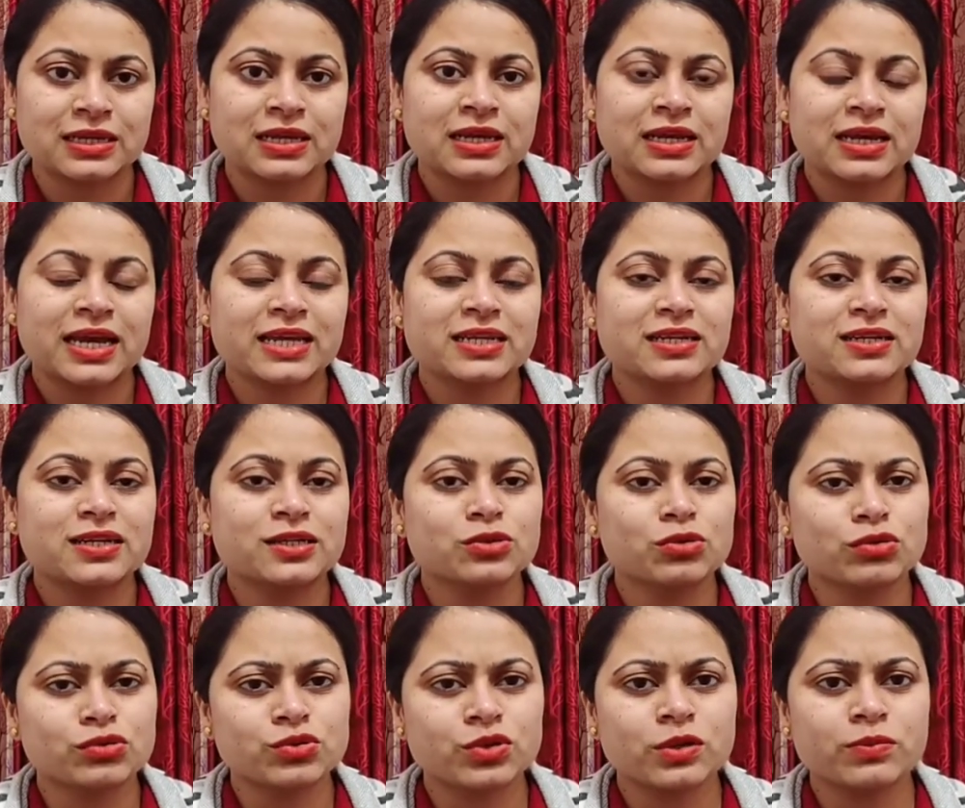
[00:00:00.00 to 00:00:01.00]
and it is
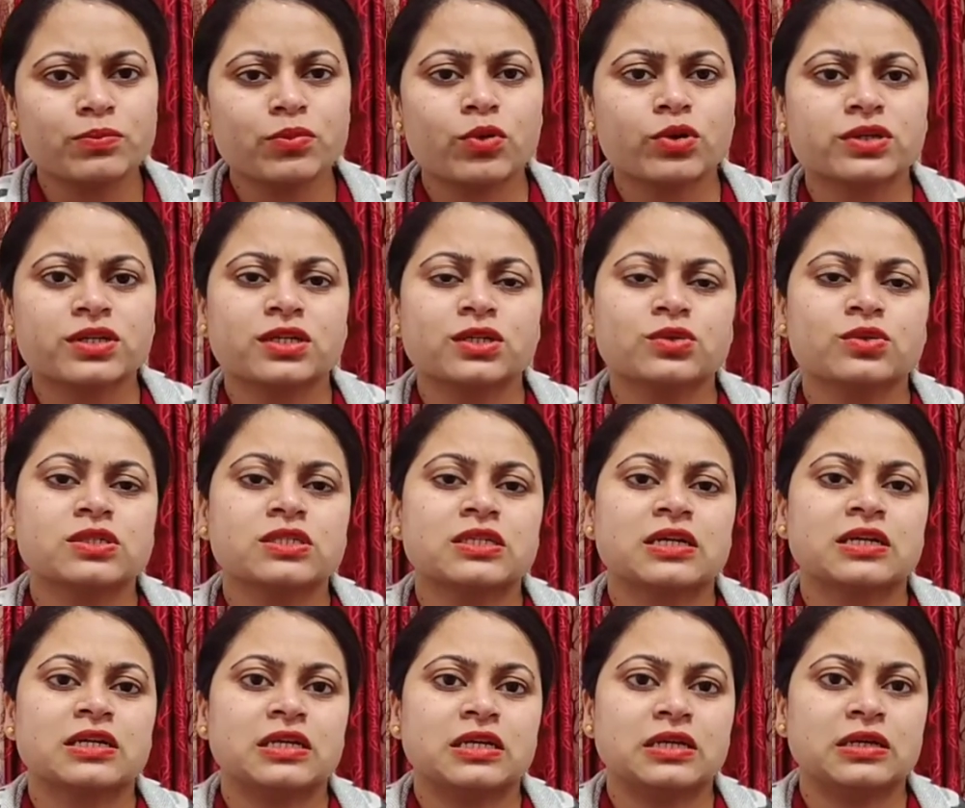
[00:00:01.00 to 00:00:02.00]
also important to
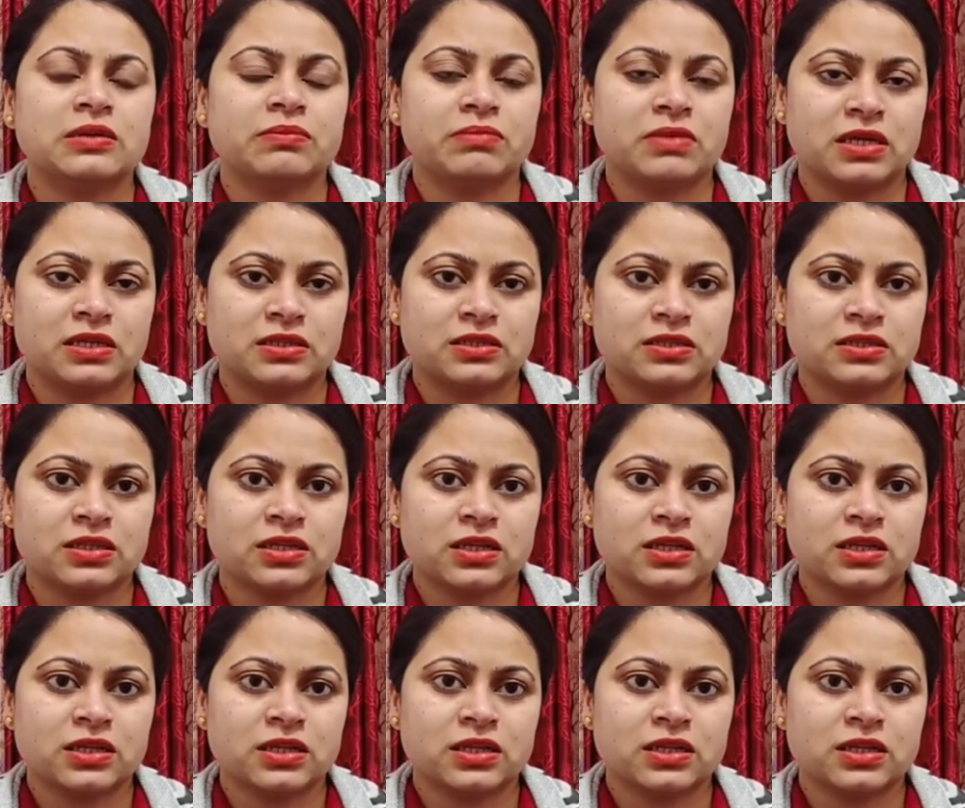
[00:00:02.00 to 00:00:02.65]
study myths